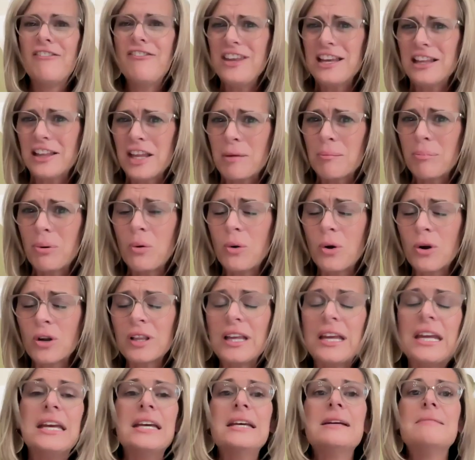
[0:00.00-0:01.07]
feeling
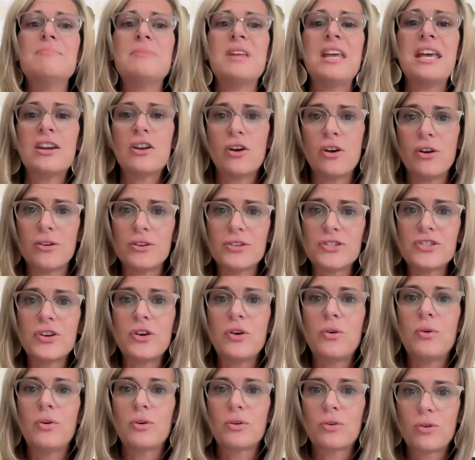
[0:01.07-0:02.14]
poorly and
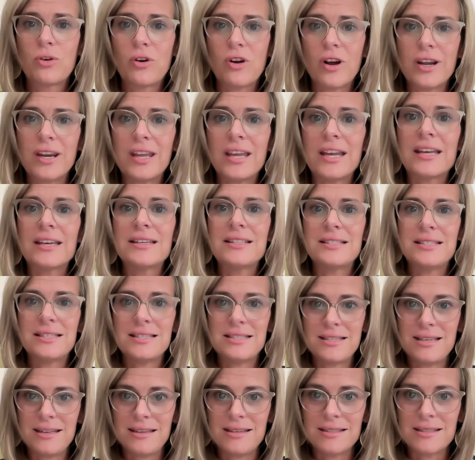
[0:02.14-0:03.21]
also chronic
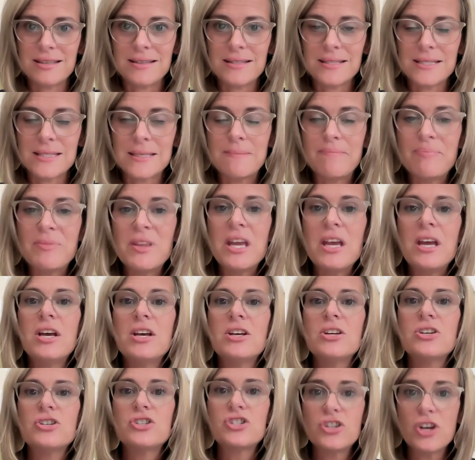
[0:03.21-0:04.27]
diseases.
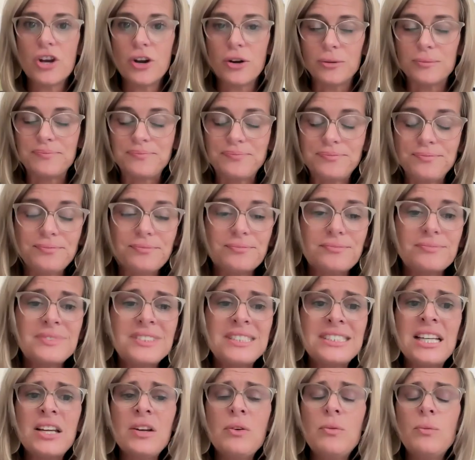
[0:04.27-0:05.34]
So
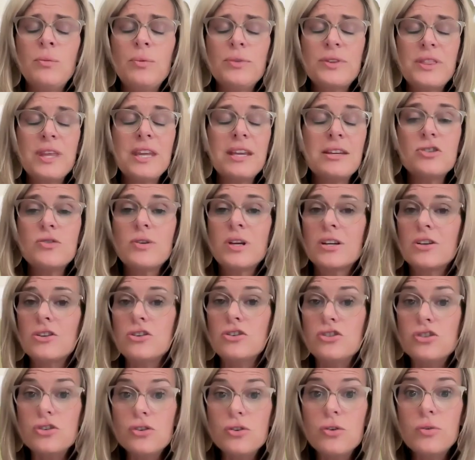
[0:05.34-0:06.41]
things you
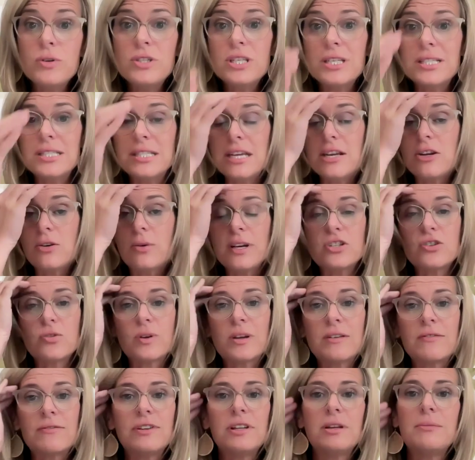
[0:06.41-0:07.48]
can do to decrease your
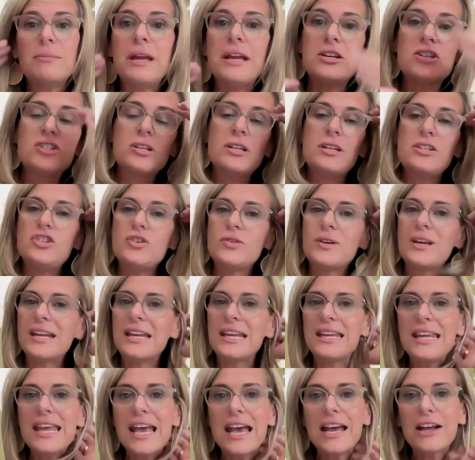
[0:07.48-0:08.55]
inflammation is you
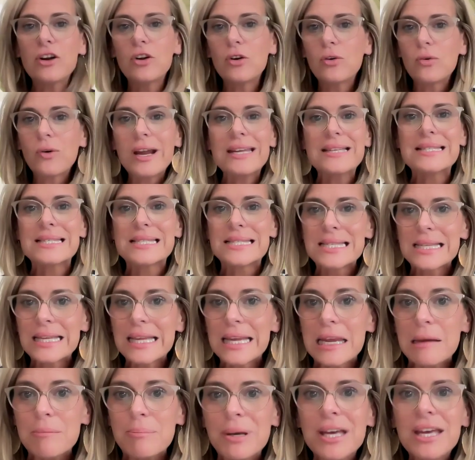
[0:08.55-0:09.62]
can get great
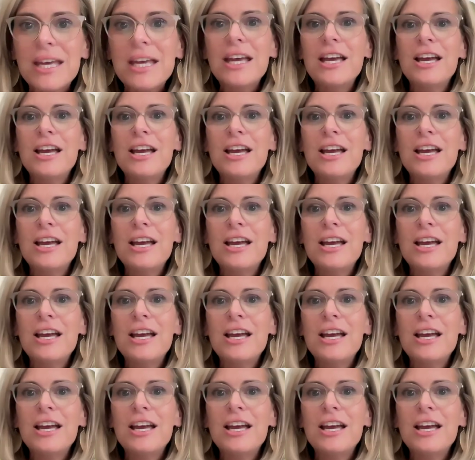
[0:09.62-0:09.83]
sleep.